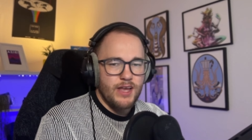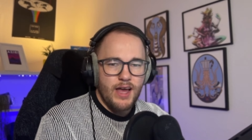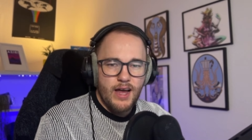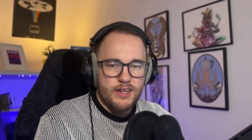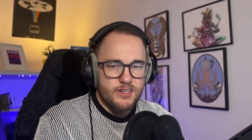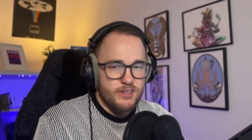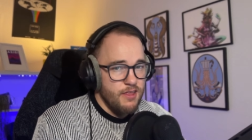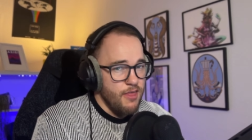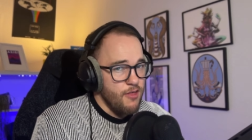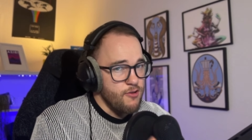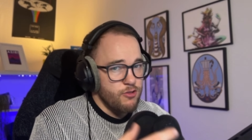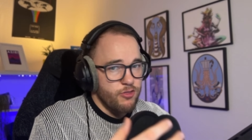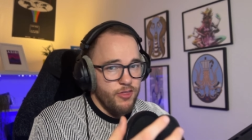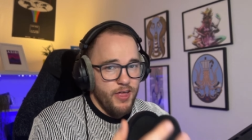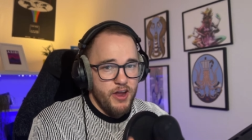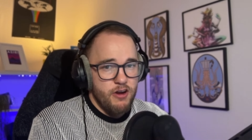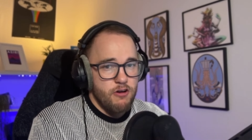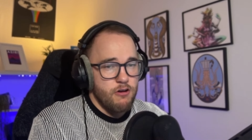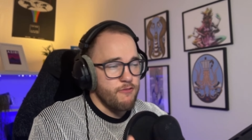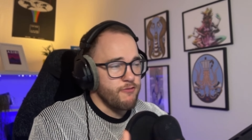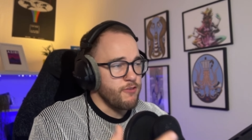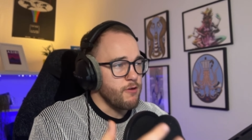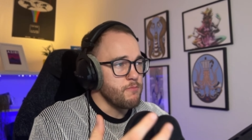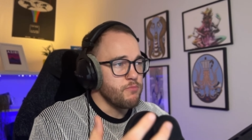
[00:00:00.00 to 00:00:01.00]
adds another
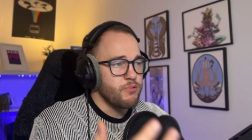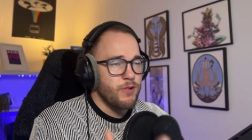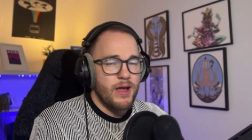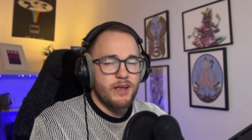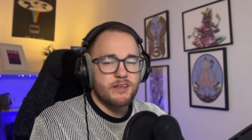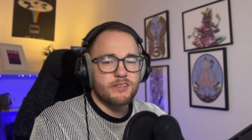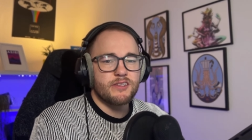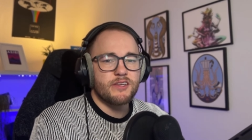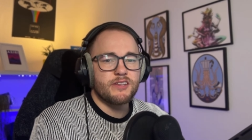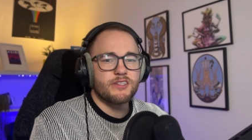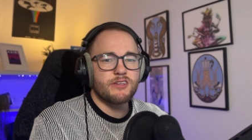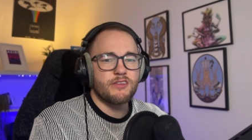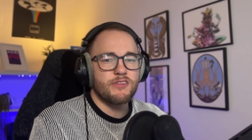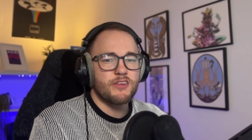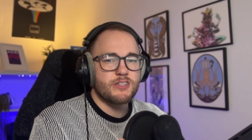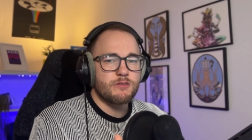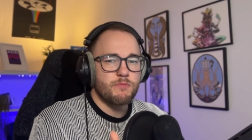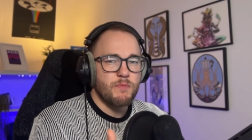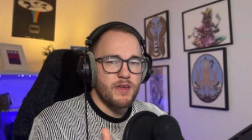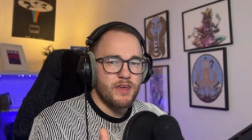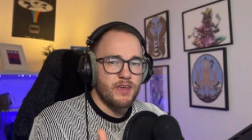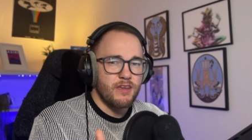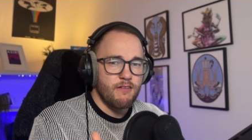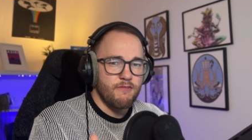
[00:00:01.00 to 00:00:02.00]
layer of complexity to
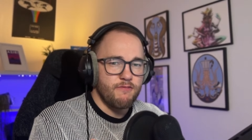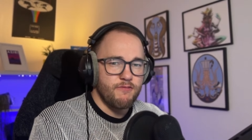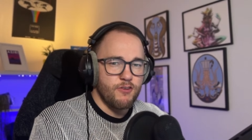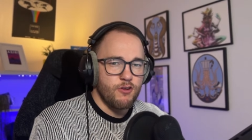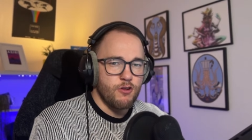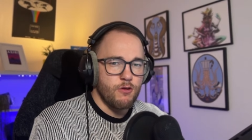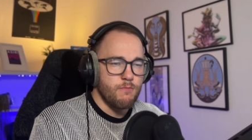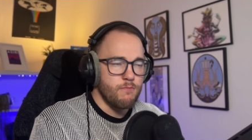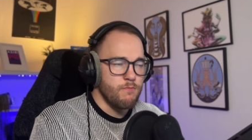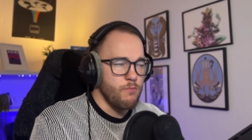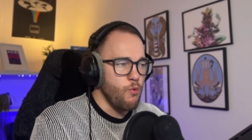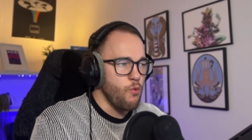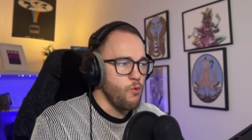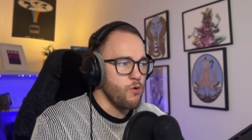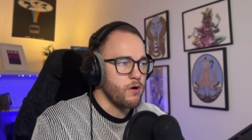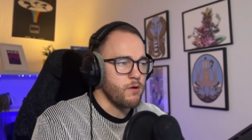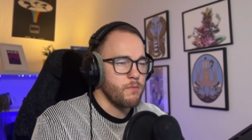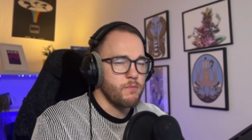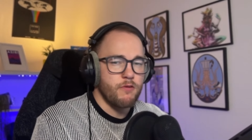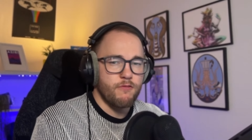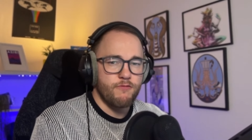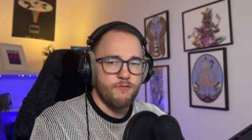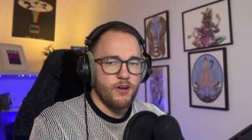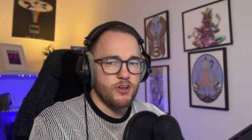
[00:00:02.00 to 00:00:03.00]
this, making it feel
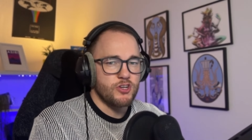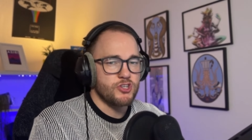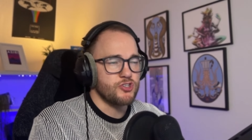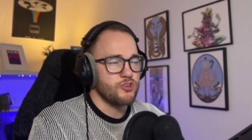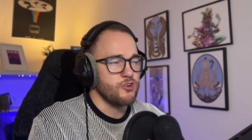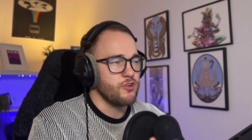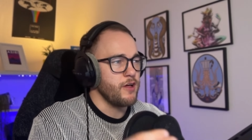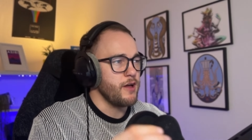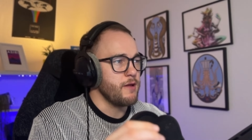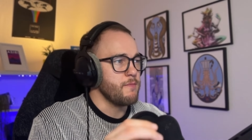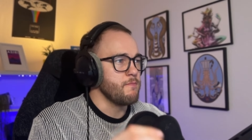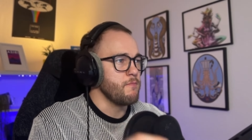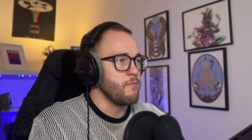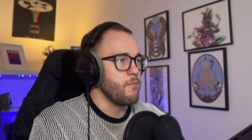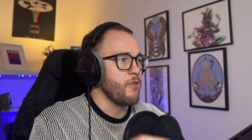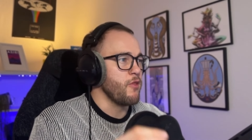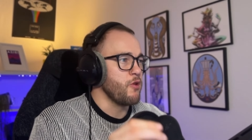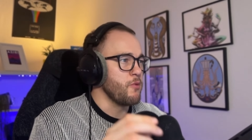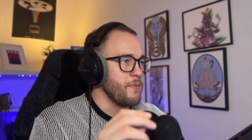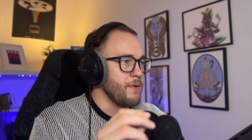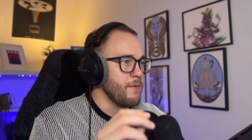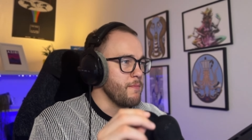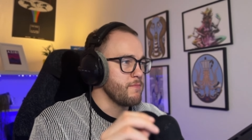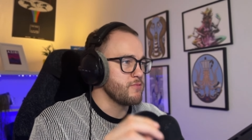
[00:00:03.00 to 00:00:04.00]
more professional and a
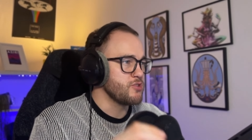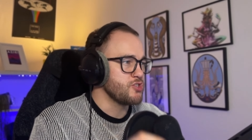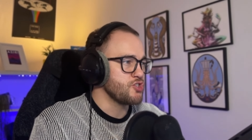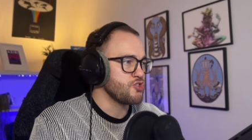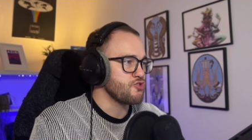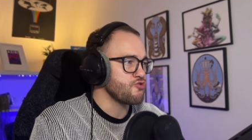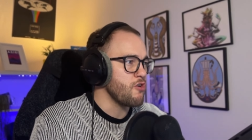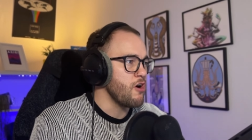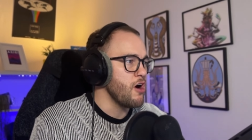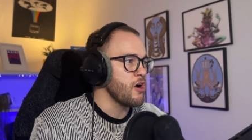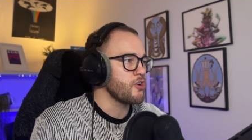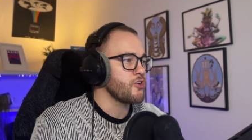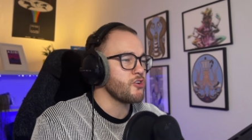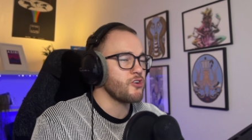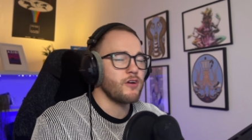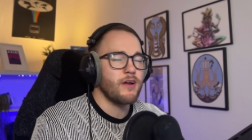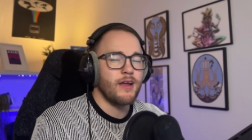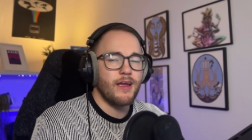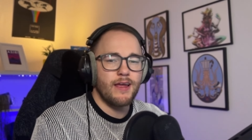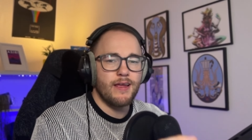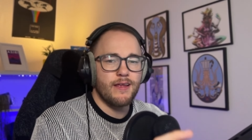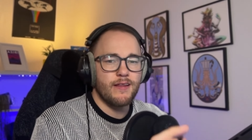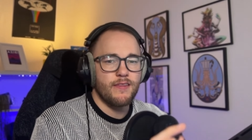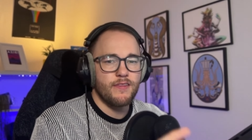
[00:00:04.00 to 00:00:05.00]
little bit stronger
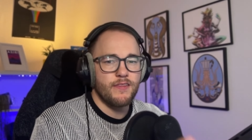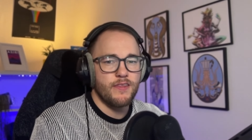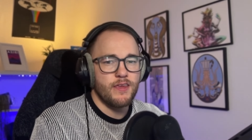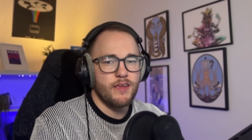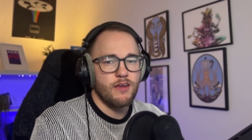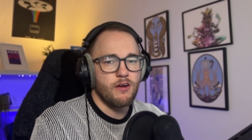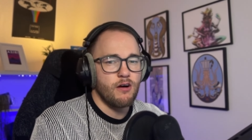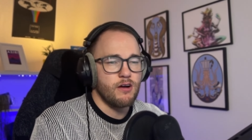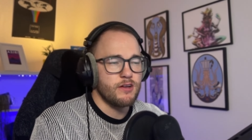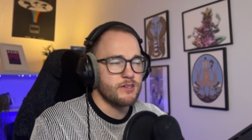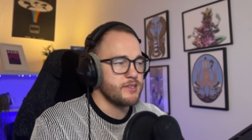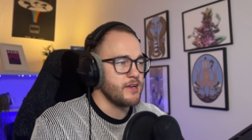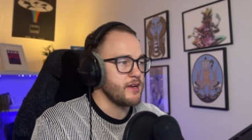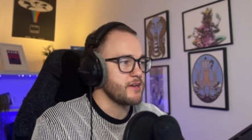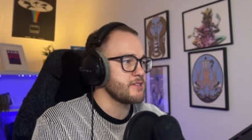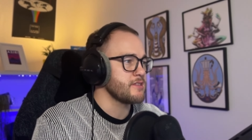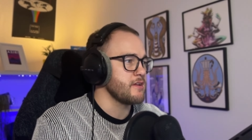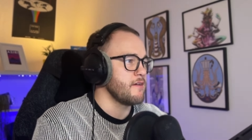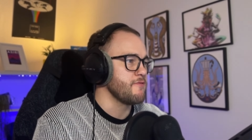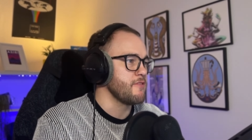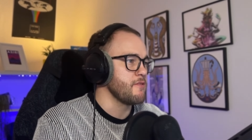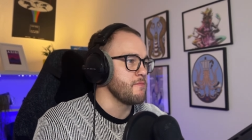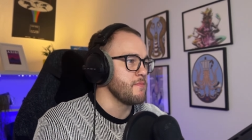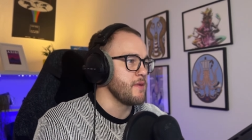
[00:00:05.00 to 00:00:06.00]
in the context of the